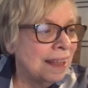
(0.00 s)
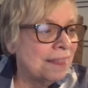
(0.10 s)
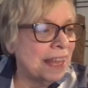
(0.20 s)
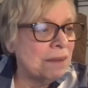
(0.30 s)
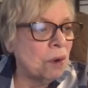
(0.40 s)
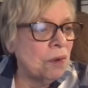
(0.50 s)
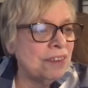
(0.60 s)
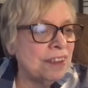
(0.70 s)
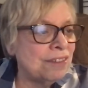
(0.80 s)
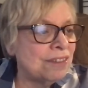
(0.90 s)
Then
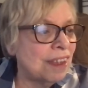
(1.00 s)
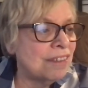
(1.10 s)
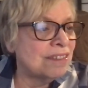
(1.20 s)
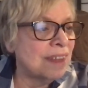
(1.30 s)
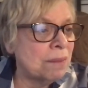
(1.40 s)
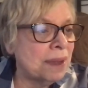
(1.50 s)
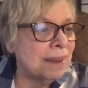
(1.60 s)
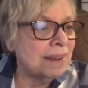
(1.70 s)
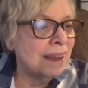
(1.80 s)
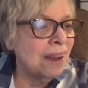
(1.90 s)
Moses
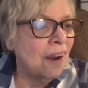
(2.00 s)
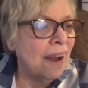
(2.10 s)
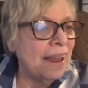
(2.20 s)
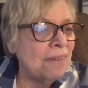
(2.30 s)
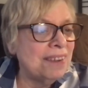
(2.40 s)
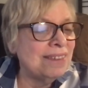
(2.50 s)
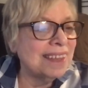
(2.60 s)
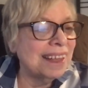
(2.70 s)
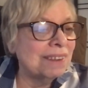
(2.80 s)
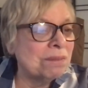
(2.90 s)
summoned every
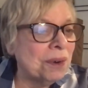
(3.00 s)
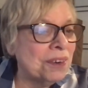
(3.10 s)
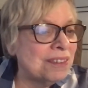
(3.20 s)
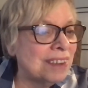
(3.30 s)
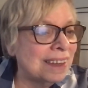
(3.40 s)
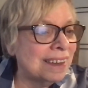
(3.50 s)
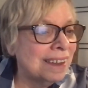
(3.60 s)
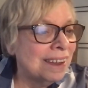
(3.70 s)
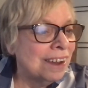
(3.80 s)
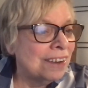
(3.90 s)
skilled person
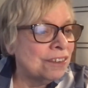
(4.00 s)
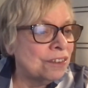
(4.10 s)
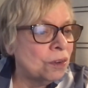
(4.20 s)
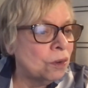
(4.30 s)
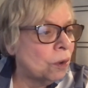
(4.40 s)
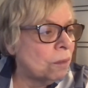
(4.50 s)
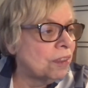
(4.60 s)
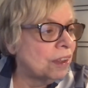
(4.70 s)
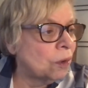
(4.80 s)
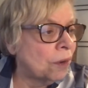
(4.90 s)
to whom
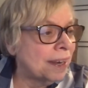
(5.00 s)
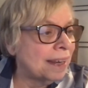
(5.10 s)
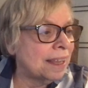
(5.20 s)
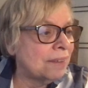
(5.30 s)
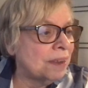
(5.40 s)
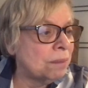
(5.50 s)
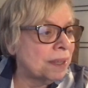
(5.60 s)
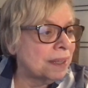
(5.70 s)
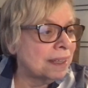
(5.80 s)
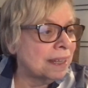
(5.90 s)
the Lord had given
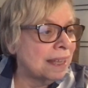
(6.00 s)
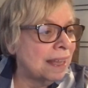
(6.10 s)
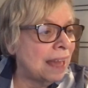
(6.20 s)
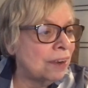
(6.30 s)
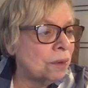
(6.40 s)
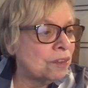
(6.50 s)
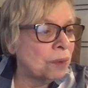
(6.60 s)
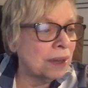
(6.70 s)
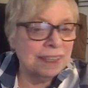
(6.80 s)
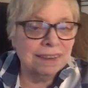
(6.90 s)
ability and who was
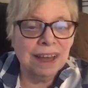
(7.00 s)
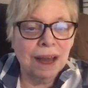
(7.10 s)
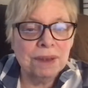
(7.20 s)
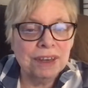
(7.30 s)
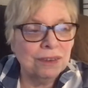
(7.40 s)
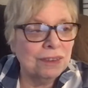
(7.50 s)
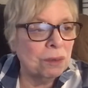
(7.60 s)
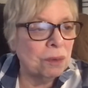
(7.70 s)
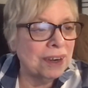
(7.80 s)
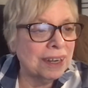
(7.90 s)
willing to come and do the
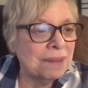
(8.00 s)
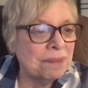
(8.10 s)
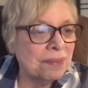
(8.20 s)
work.